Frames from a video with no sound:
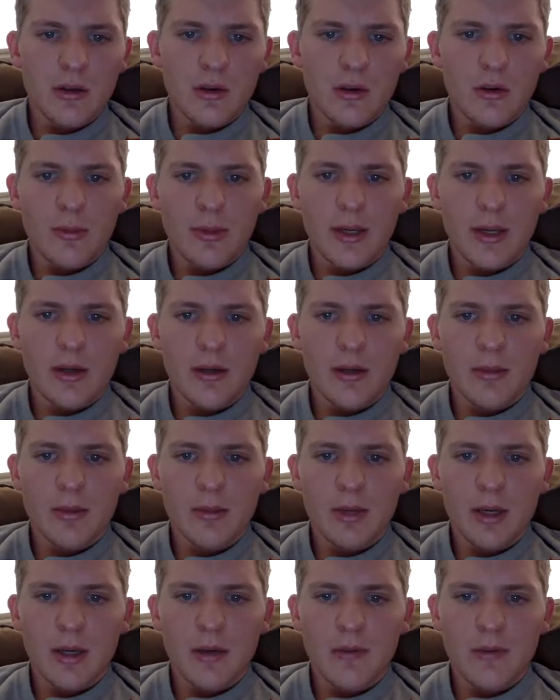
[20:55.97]
lower bound and upper
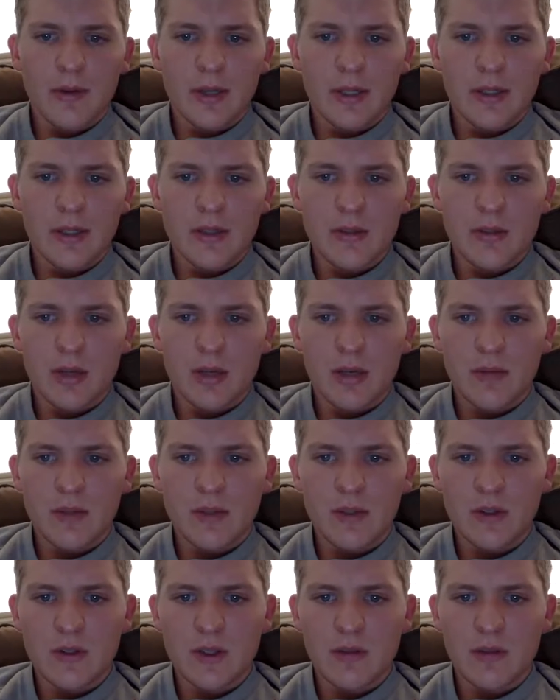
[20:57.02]
bound for the last two problems, can you
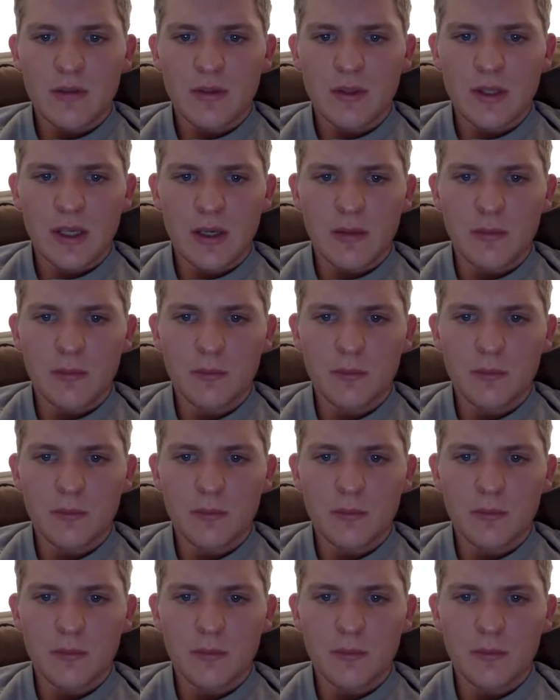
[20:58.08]
safely say?